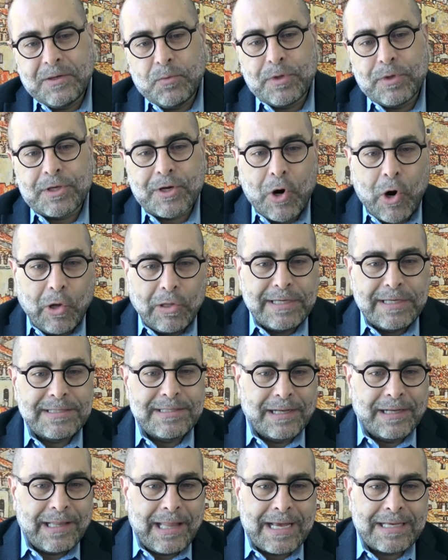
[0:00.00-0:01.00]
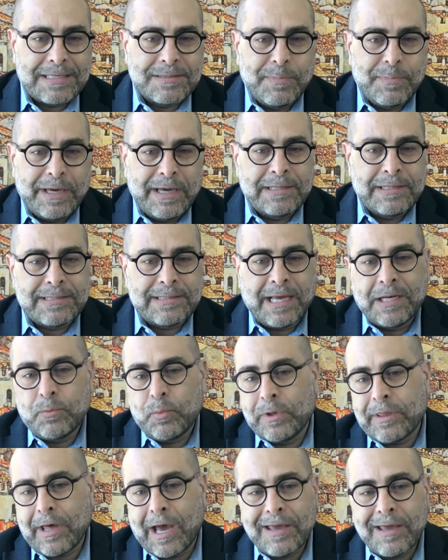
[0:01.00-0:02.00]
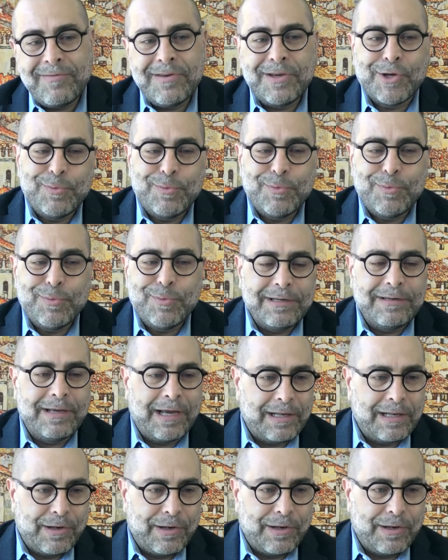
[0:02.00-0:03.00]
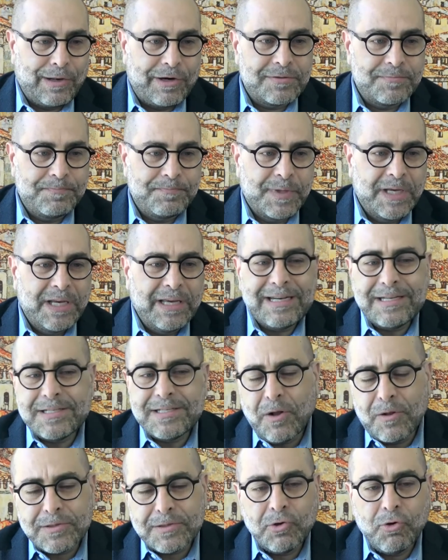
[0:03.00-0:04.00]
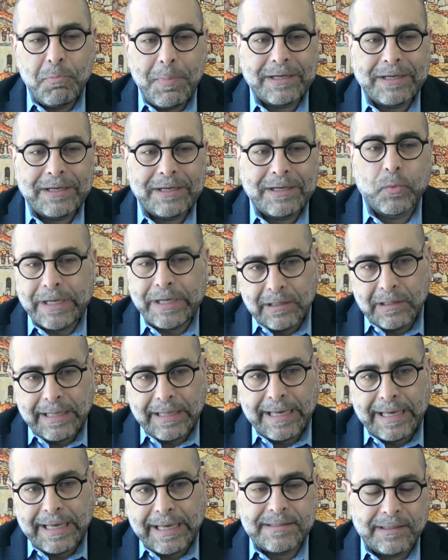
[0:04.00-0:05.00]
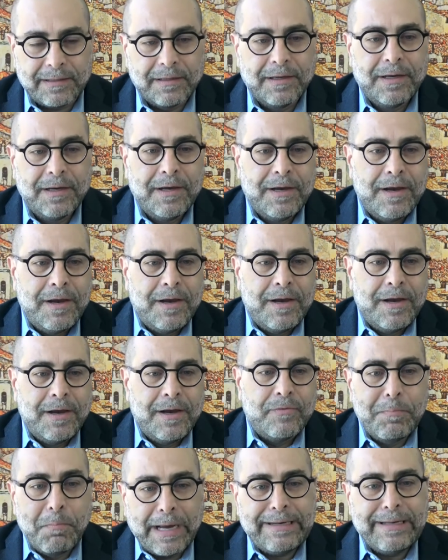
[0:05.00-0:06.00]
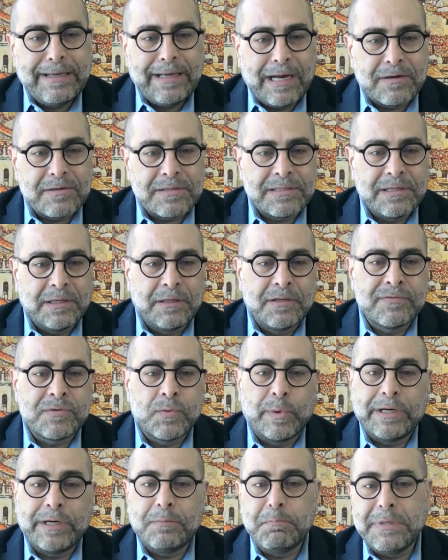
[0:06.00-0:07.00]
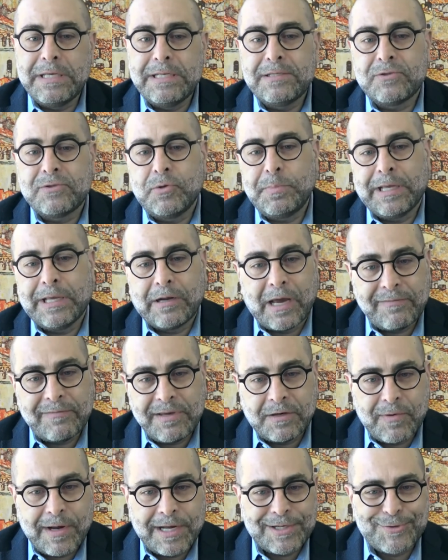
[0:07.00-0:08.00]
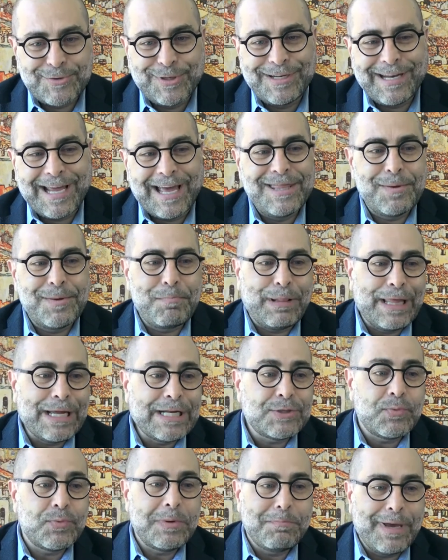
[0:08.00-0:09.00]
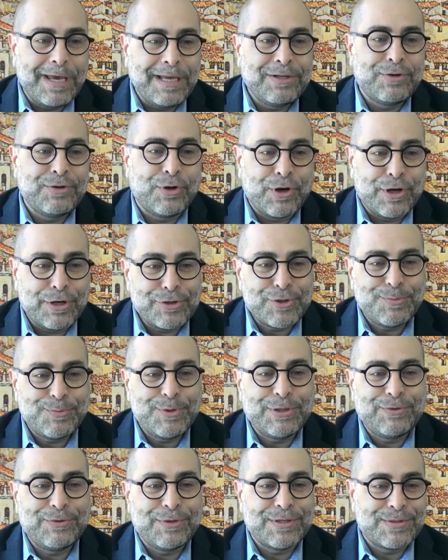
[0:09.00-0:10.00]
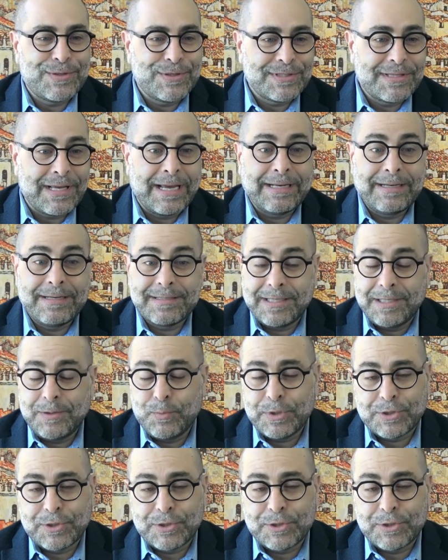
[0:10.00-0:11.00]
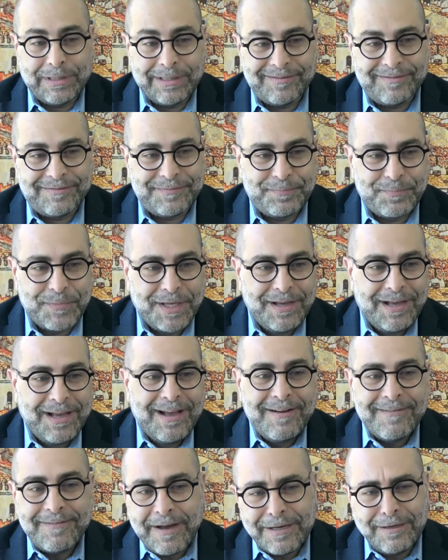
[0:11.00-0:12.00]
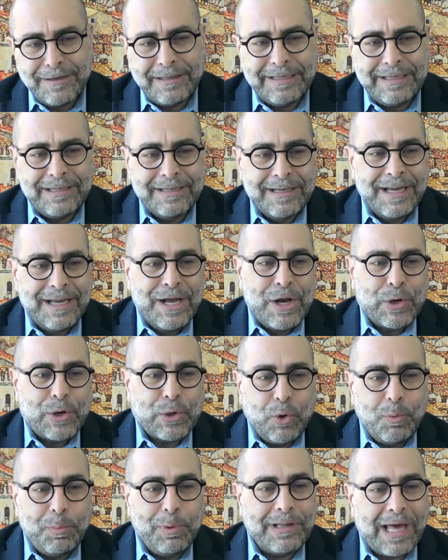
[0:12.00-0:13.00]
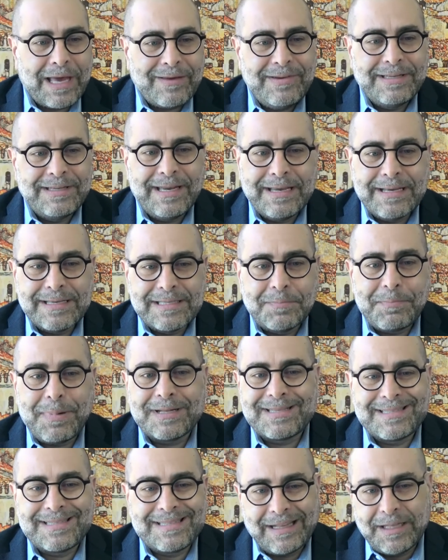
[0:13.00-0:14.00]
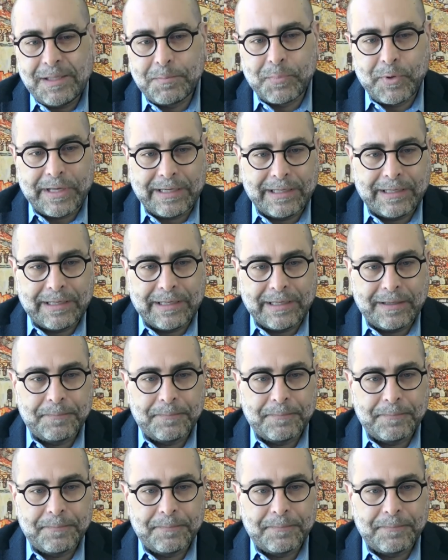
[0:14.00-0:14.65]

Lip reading: with colleagues and classmates and with Ivey community at large. It is also about recollecting, reminding ourselves what it means to be an Ivey graduate and the pledge we made to contribute to the societies in which we live. Finally, Global Ivey Day is about celebrating.